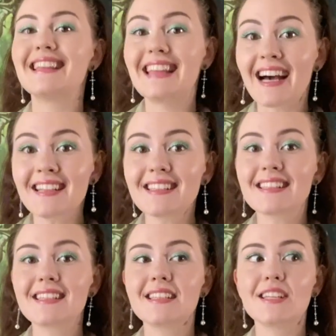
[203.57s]
That
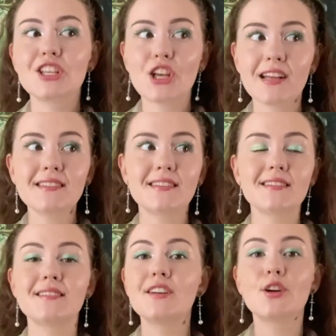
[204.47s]

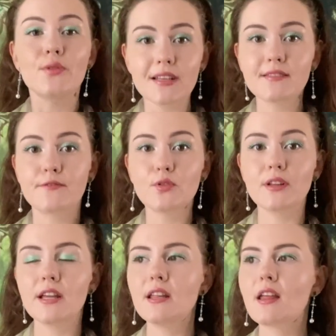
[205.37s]
chances decrease
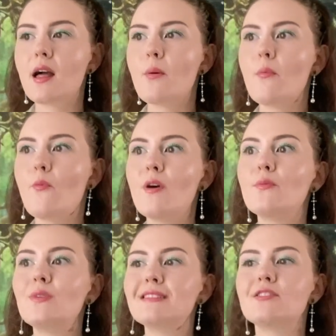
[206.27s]
fully
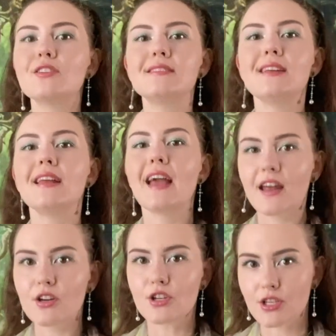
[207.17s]
when we start seeing
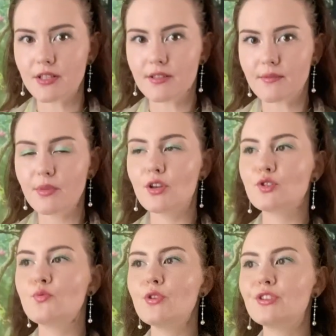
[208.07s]
energies,
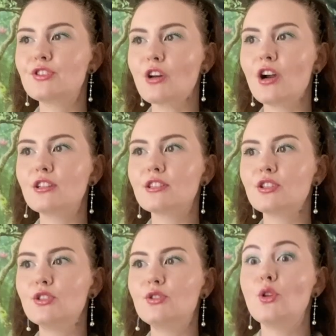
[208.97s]
because we
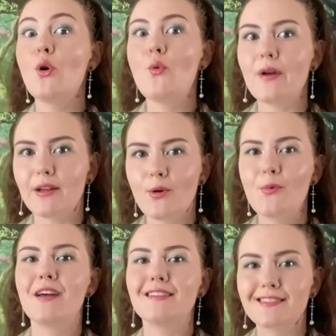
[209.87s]
start knowing
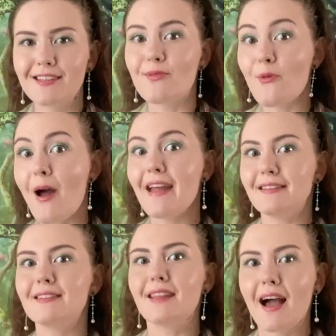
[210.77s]
when is the
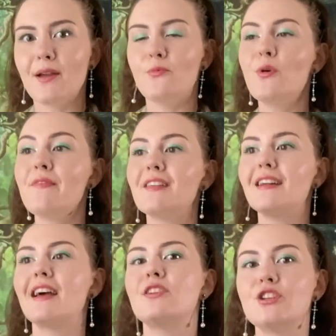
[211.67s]
right time, when
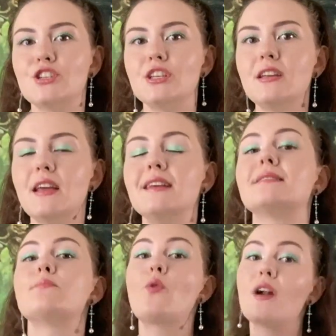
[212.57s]
that energy
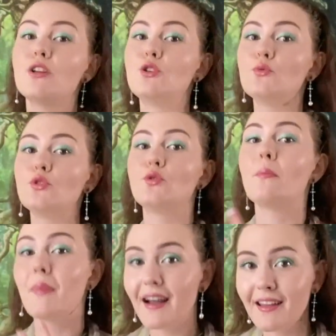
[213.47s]
is more attuned to
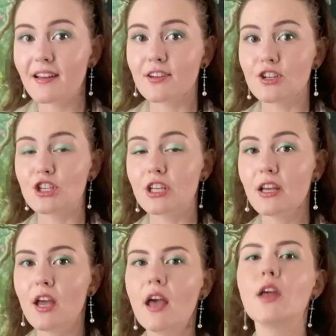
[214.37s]
my
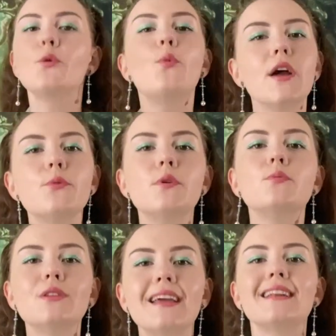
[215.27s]
energy, and when we
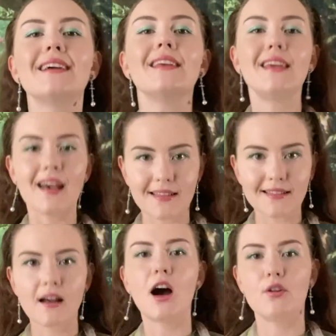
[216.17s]
will get a
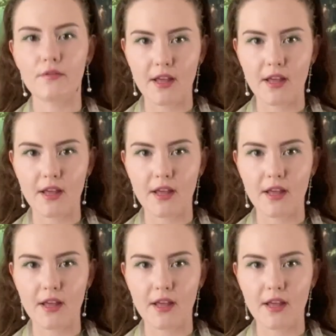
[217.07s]
yes out of